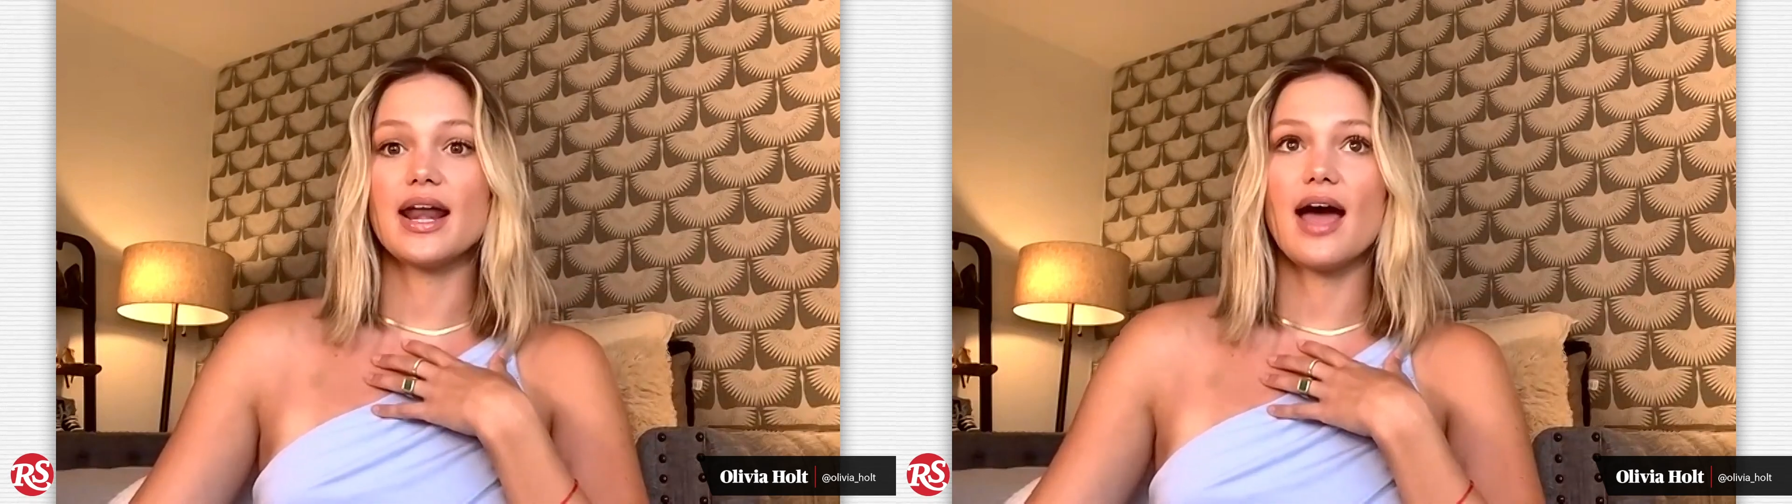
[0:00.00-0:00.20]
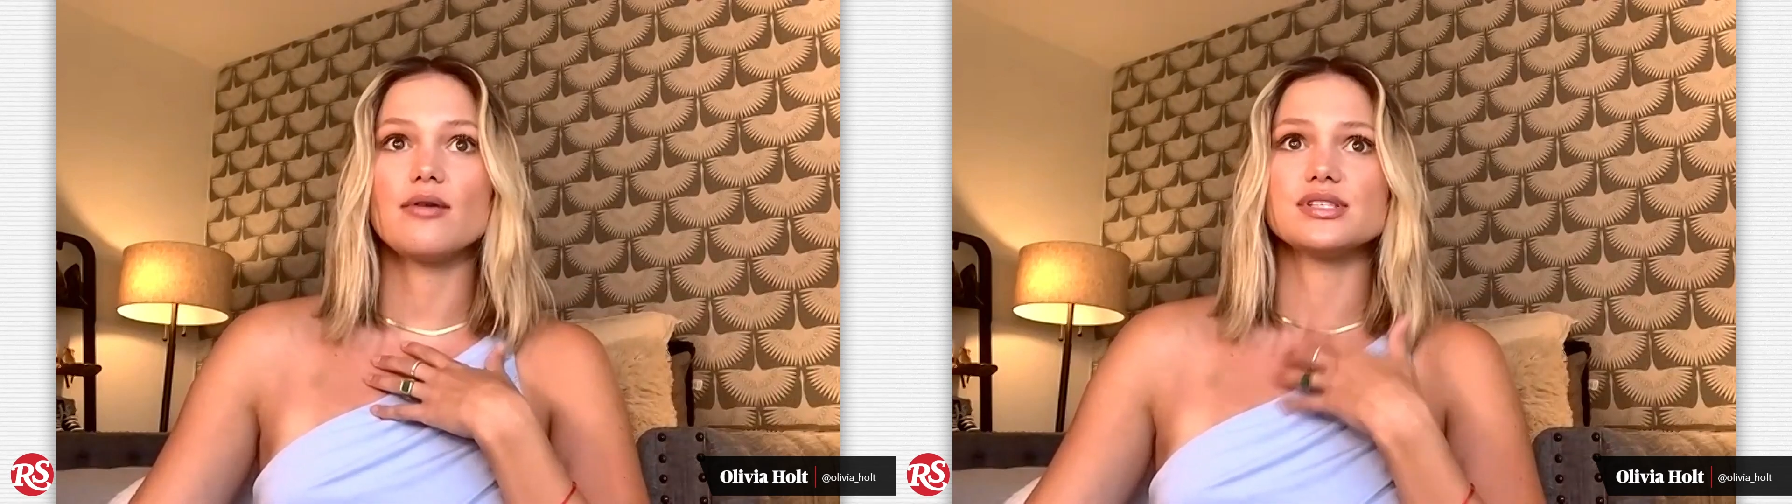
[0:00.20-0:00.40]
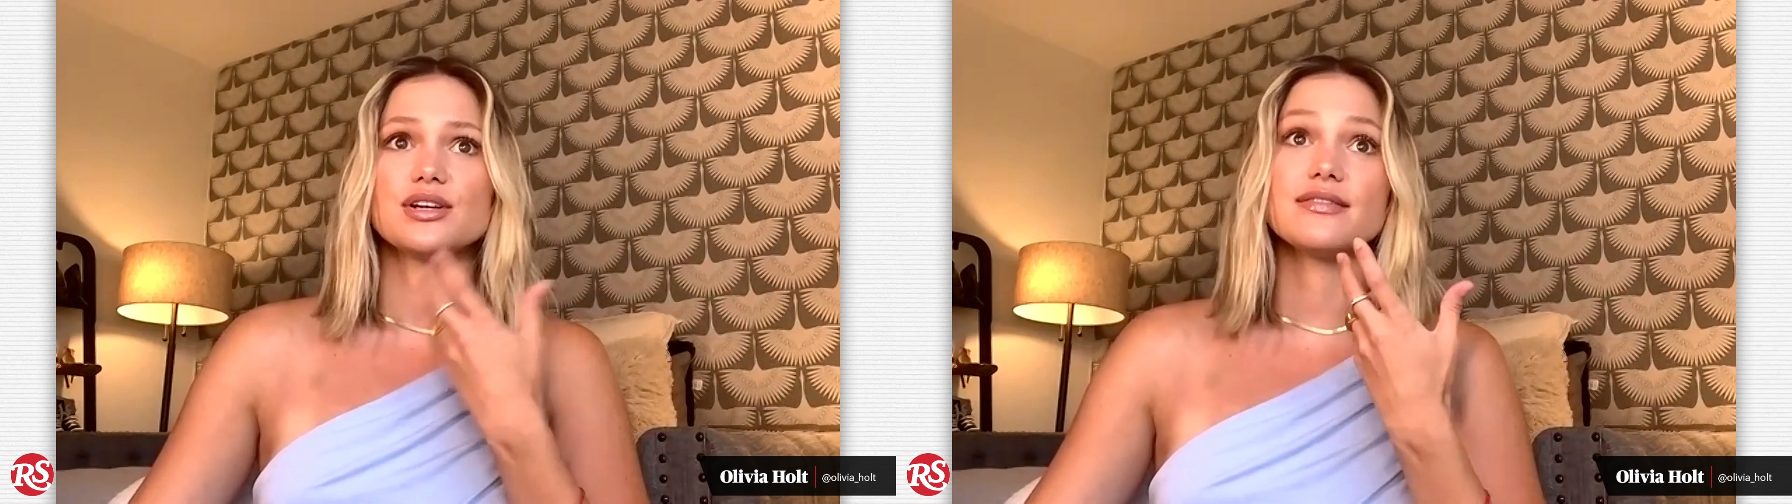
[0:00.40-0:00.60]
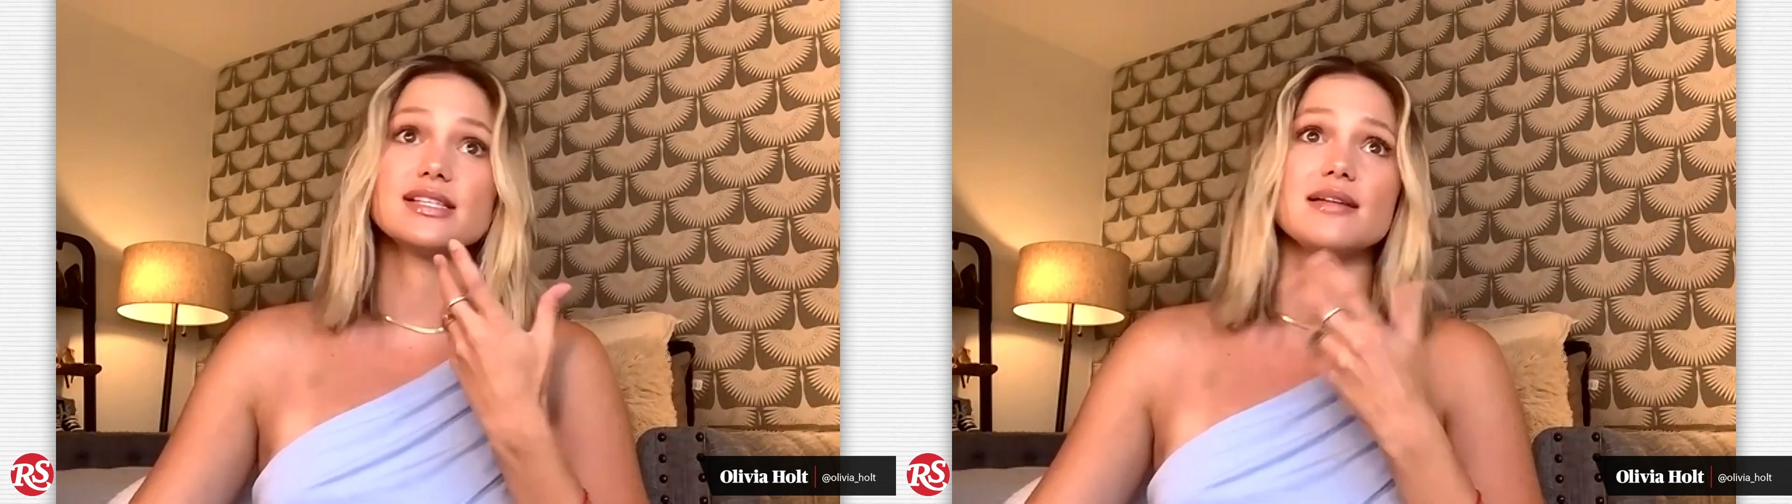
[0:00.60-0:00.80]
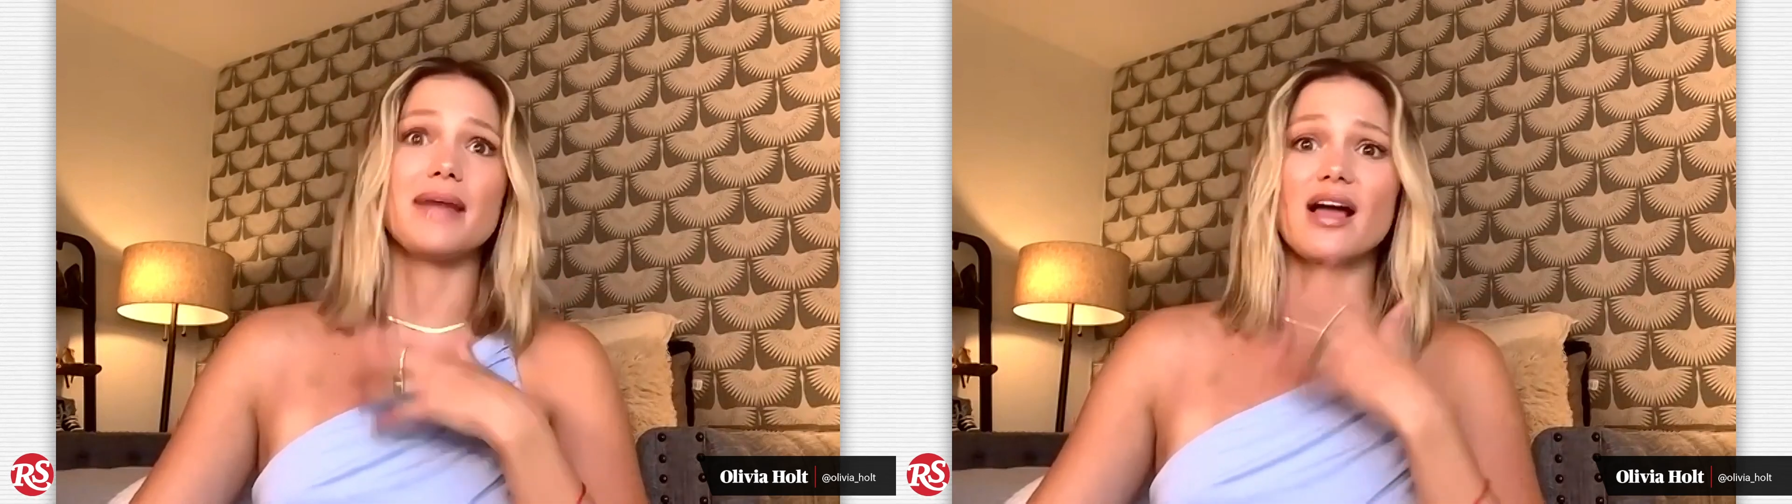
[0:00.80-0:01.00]
and I was
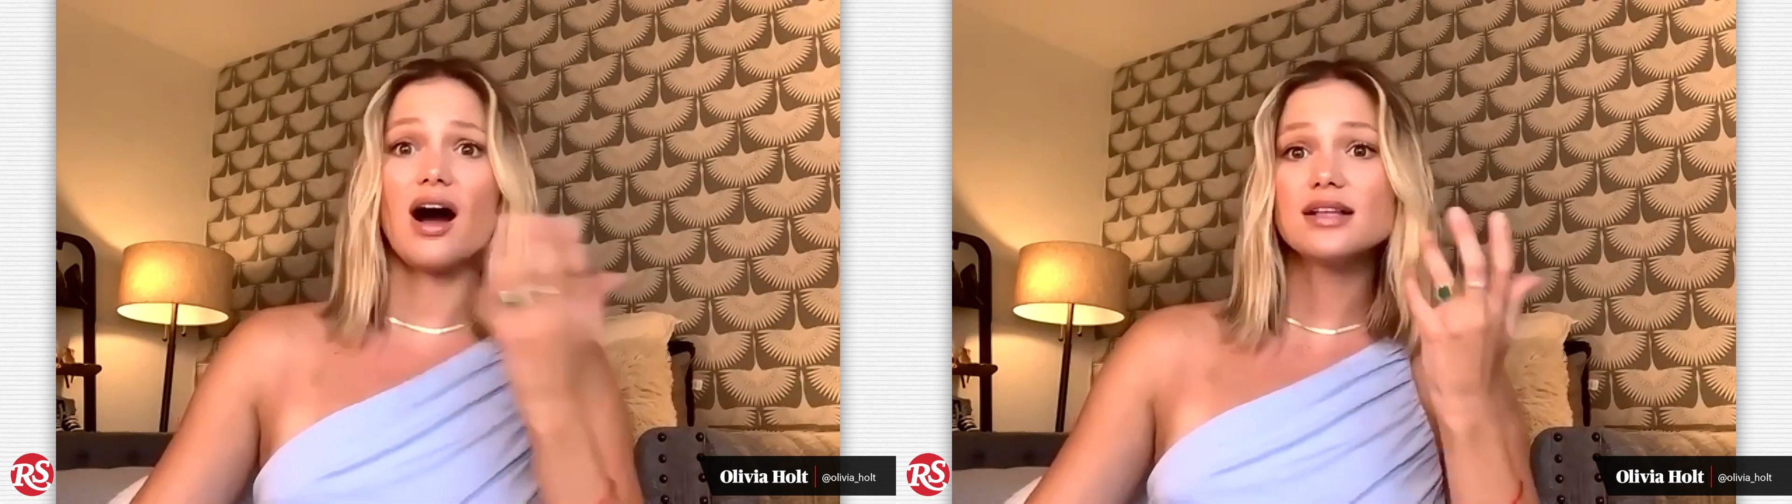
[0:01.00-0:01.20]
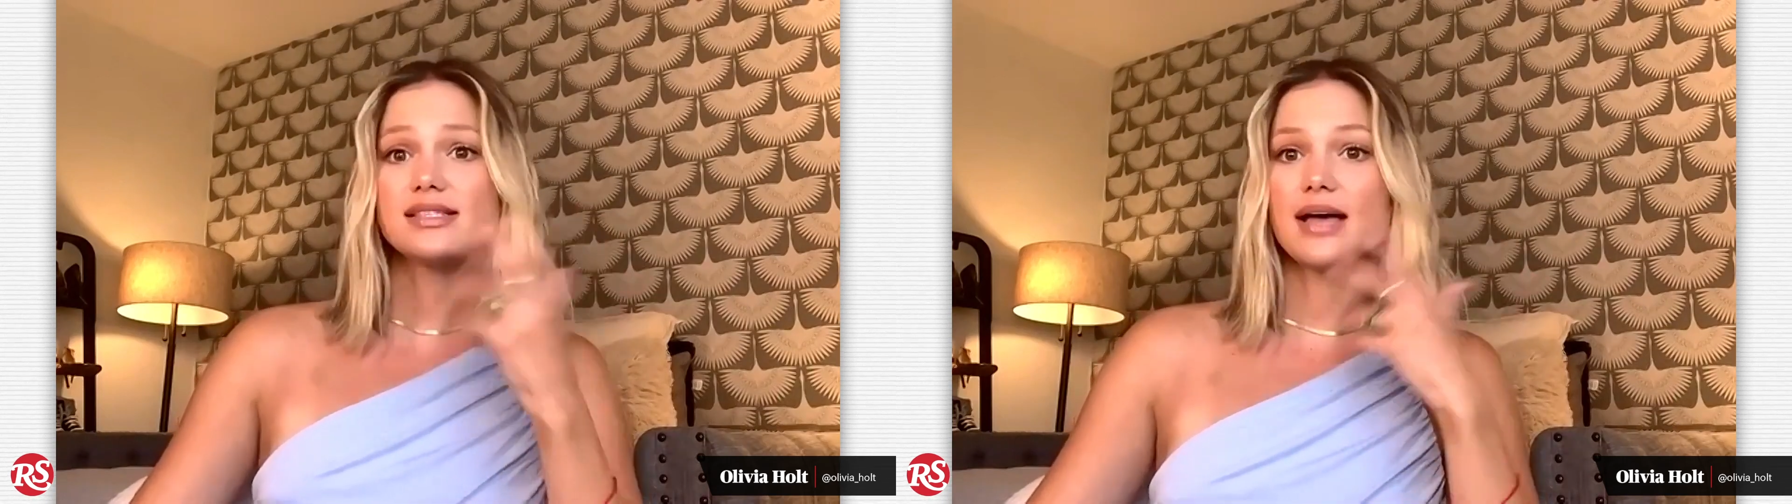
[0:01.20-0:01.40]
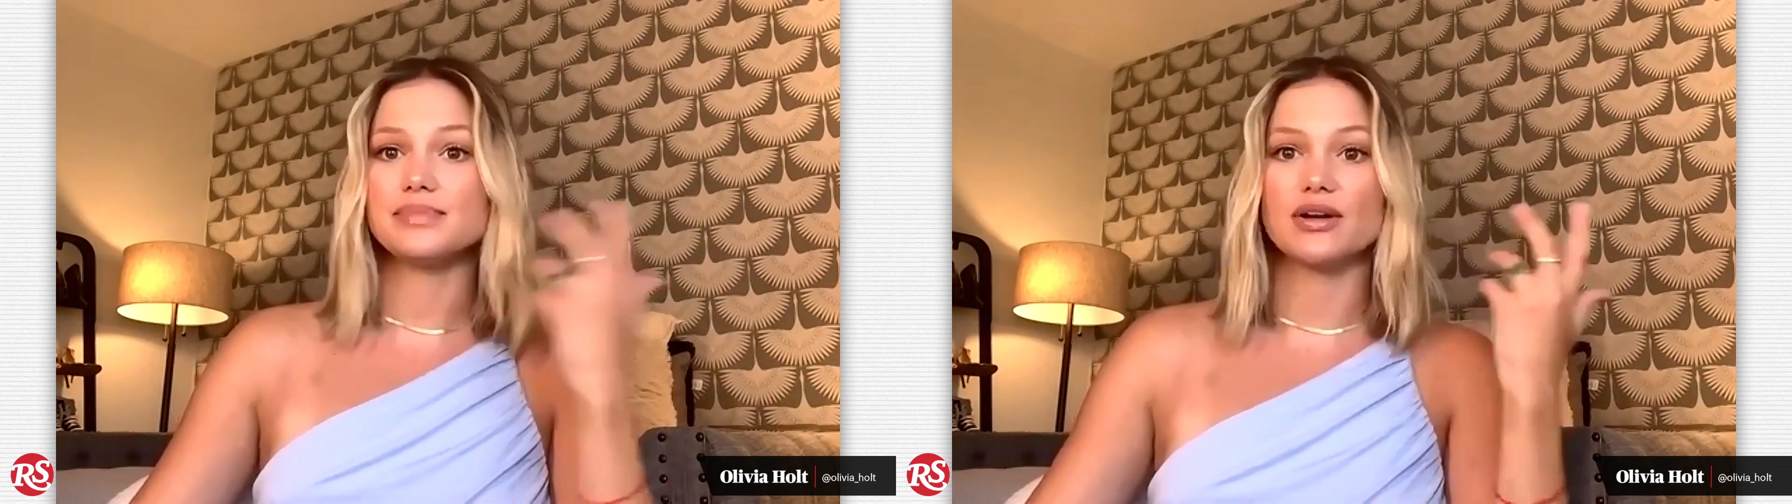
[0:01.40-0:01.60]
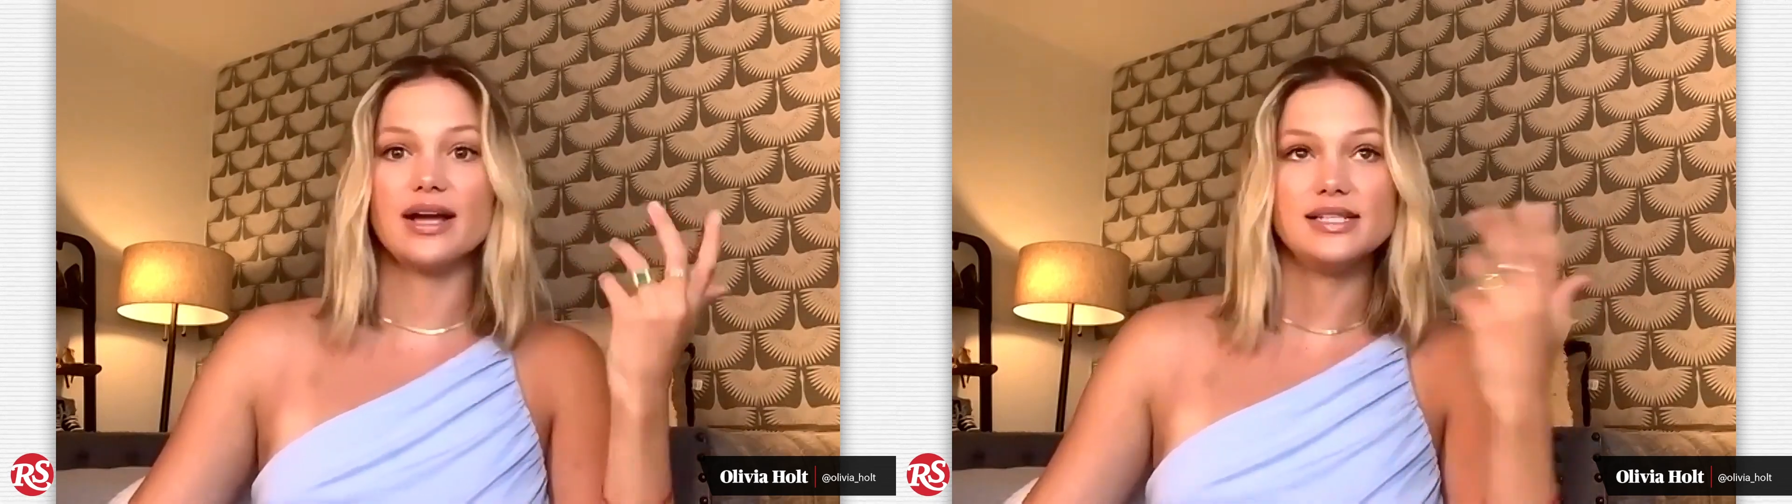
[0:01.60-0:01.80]
nervous that my concepts or